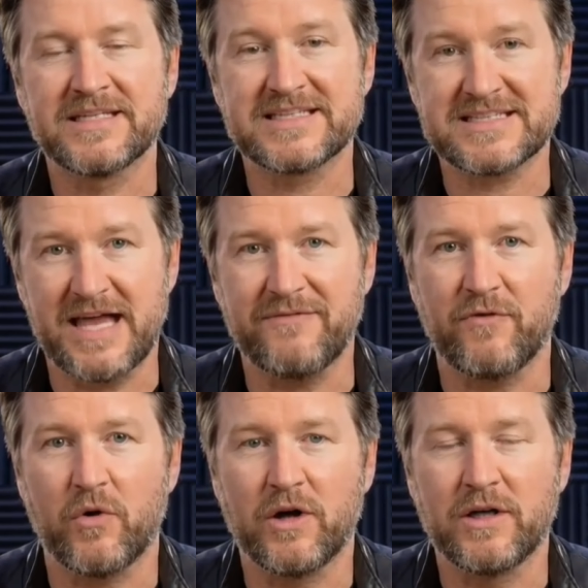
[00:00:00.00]
Step
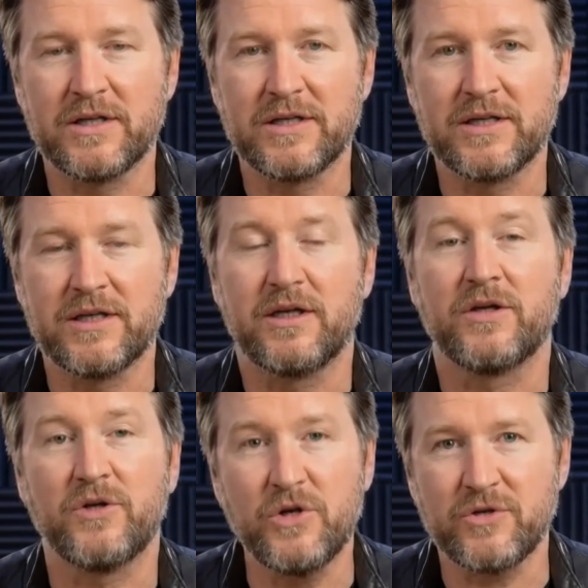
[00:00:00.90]
4.
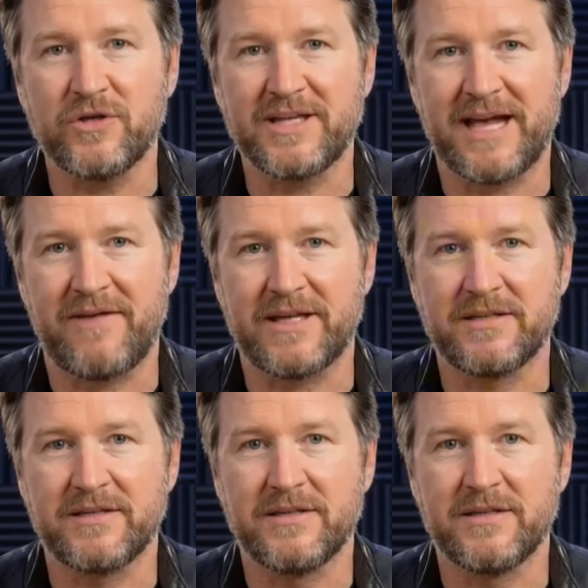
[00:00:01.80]
The Lunar 11.